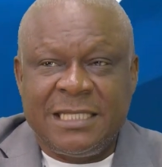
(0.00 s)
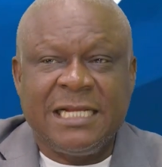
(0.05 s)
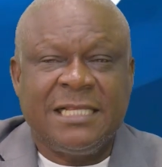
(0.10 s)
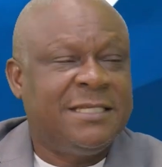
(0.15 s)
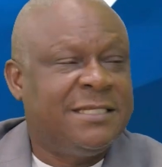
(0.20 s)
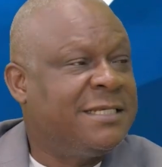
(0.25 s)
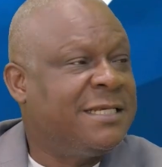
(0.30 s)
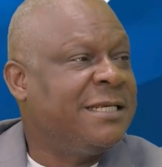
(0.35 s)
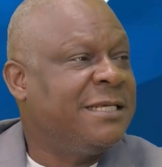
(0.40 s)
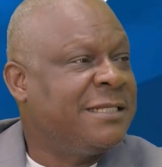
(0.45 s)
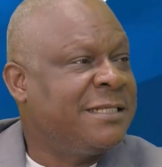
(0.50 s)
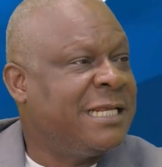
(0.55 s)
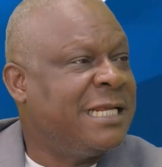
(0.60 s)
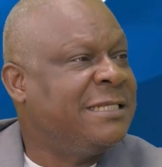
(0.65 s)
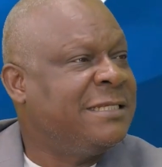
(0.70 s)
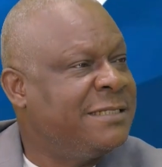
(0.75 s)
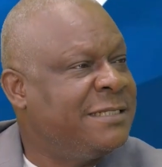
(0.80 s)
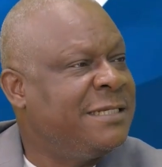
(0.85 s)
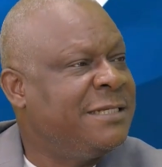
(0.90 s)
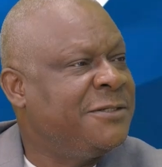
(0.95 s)
That is the
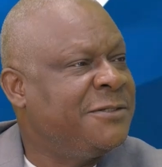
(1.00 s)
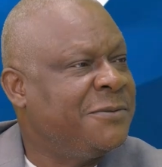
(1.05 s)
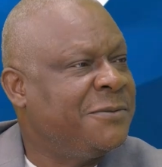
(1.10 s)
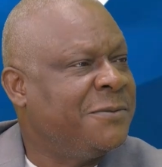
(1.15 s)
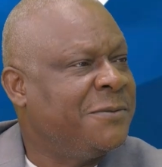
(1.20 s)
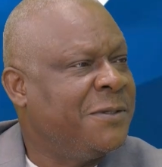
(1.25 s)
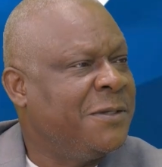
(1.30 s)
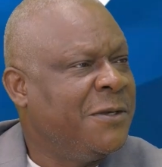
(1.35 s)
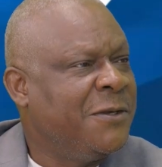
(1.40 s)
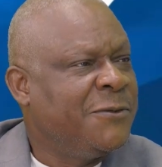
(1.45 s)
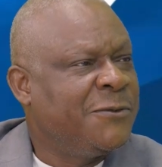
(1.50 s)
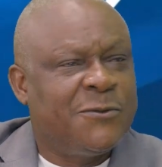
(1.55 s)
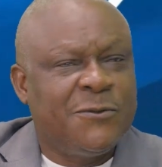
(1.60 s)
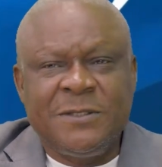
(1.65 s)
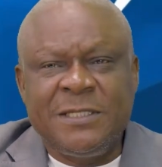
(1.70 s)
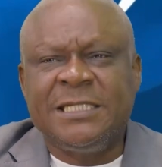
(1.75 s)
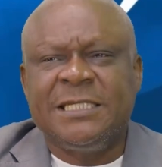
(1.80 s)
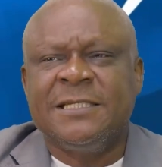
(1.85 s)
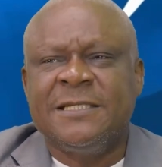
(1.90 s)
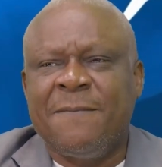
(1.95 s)
issue.
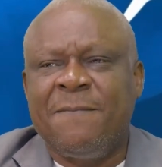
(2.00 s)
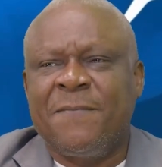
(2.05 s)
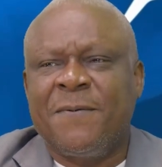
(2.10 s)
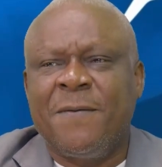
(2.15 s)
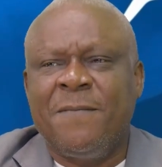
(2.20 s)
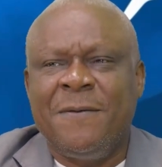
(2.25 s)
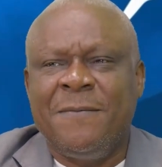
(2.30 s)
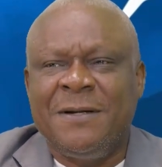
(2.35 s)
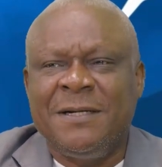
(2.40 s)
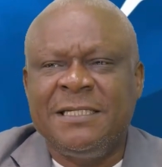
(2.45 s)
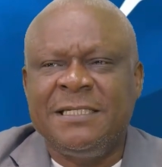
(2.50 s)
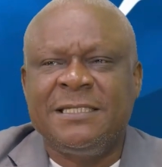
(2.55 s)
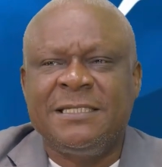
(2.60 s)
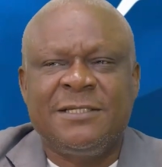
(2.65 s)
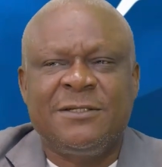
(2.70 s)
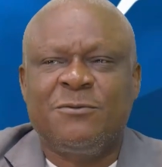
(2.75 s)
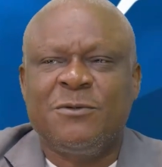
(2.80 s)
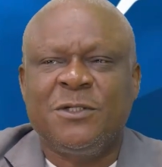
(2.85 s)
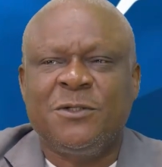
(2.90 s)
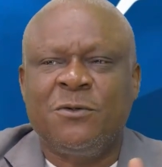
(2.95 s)
So this is a problem, and this
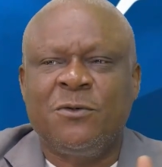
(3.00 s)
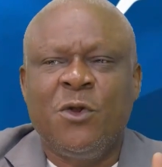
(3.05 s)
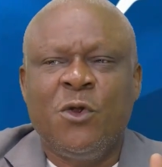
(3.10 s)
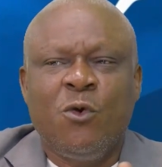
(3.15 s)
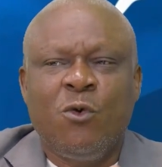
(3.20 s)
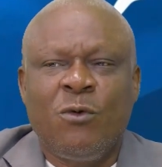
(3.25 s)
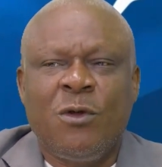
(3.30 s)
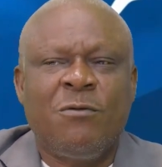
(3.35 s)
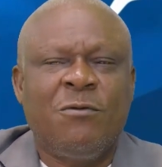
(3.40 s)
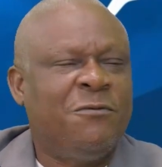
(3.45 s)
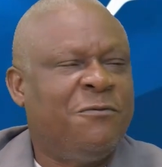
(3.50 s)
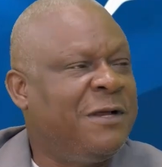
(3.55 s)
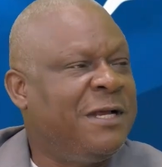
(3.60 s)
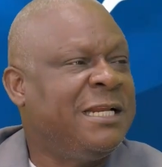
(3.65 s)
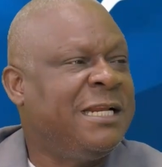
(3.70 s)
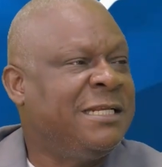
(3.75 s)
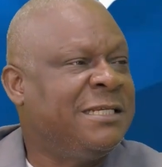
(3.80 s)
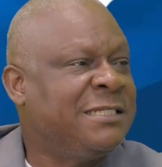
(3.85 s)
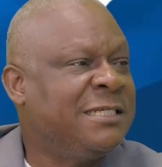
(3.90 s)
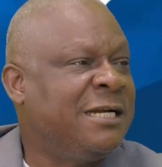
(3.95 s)
is a situation where we
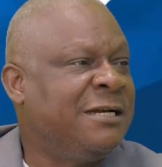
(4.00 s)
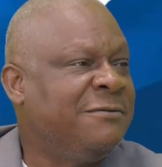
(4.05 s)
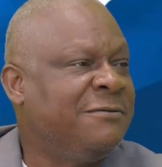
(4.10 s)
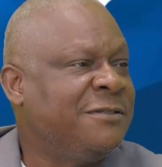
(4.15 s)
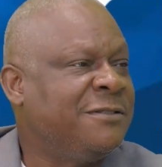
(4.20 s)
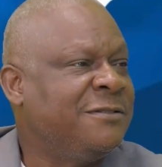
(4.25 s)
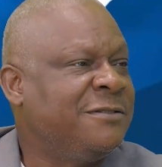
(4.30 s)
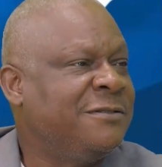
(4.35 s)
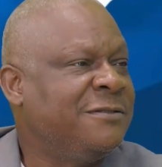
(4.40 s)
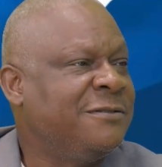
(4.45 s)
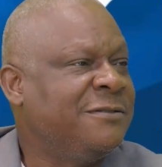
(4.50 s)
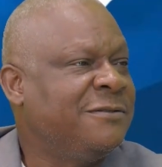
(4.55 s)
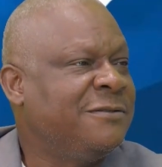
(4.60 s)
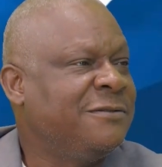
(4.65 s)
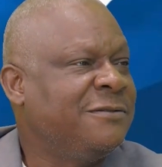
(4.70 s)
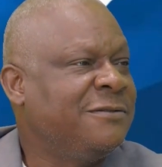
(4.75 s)
find ourselves.